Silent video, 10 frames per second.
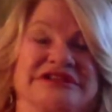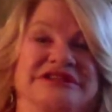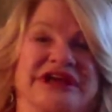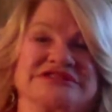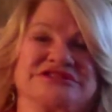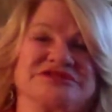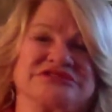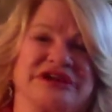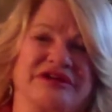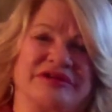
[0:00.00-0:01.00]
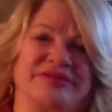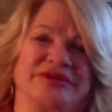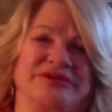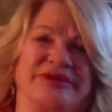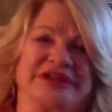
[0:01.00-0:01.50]
that's so
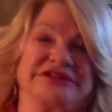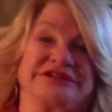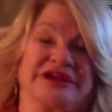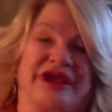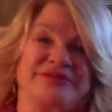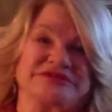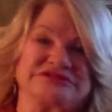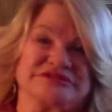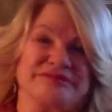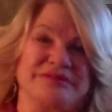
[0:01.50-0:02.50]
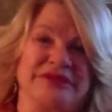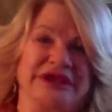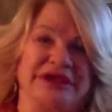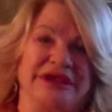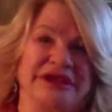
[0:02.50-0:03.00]
terrible, why did it happen to
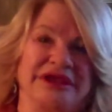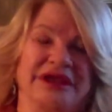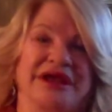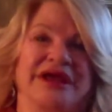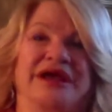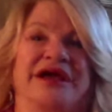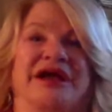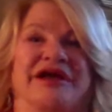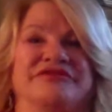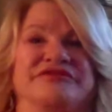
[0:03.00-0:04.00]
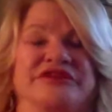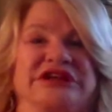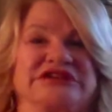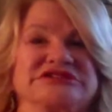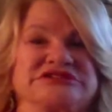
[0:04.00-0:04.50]
me? And
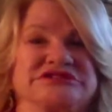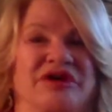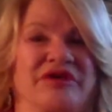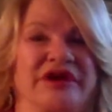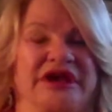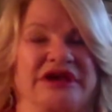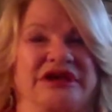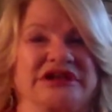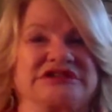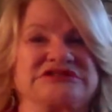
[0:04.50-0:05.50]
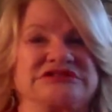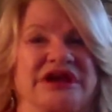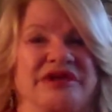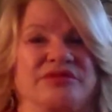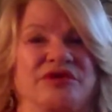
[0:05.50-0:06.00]
feeling sorry. It's
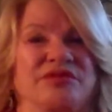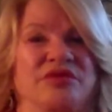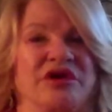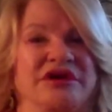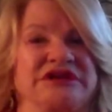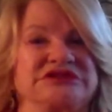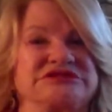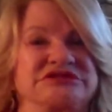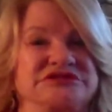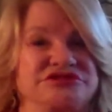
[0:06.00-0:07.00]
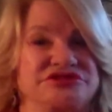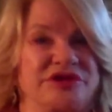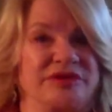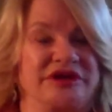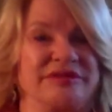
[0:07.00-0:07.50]
like, well, what is this
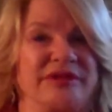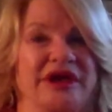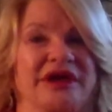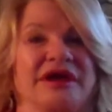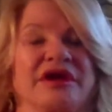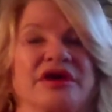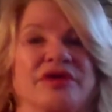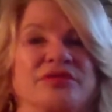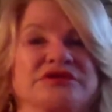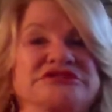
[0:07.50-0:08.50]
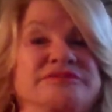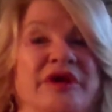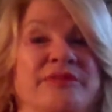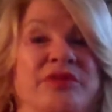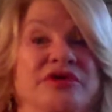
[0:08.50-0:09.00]
showing me? What is
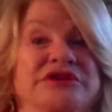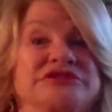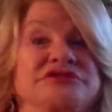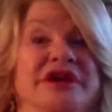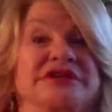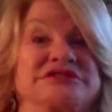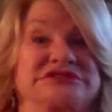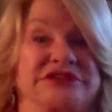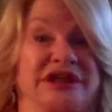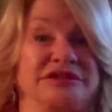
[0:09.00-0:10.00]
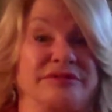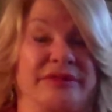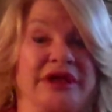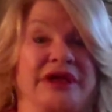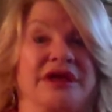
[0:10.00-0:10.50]
my body trying to tell
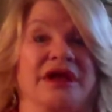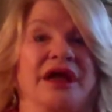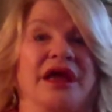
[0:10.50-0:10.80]
me?